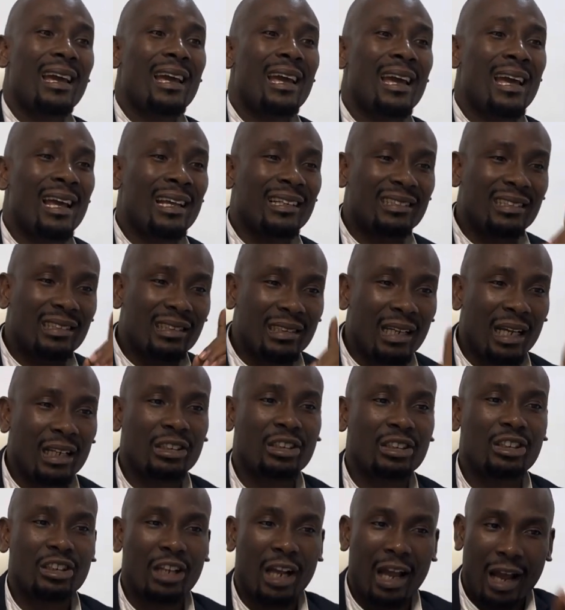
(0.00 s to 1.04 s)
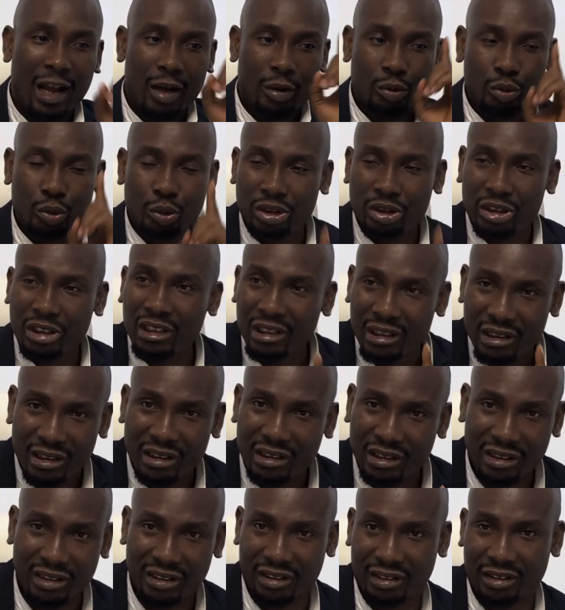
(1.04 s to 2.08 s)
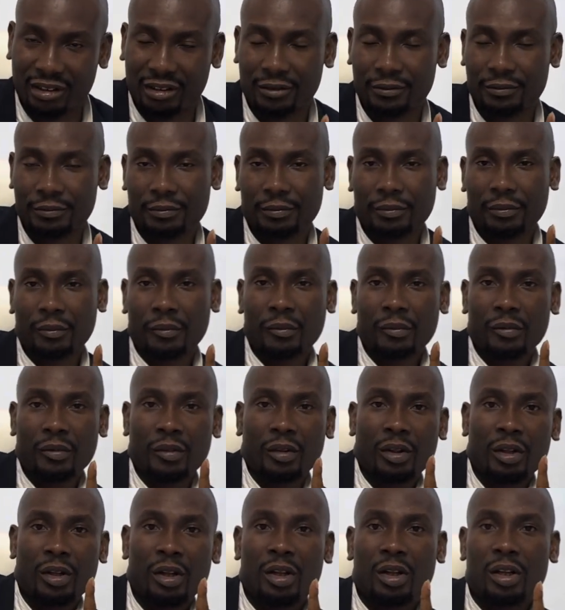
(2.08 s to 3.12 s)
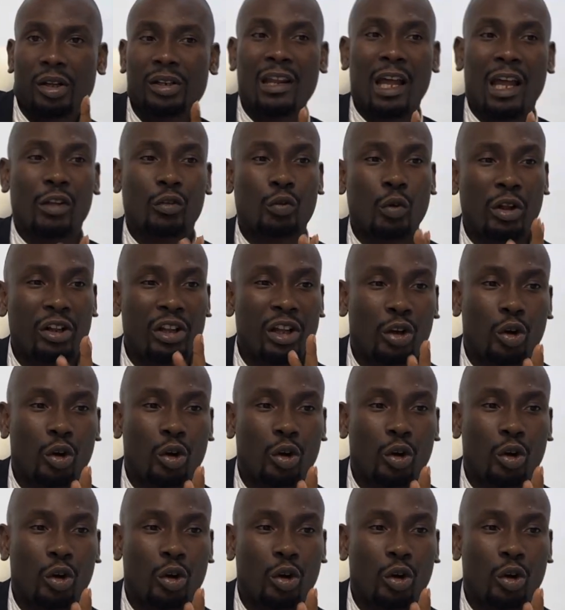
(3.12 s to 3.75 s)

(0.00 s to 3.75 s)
essential utilities. That's what they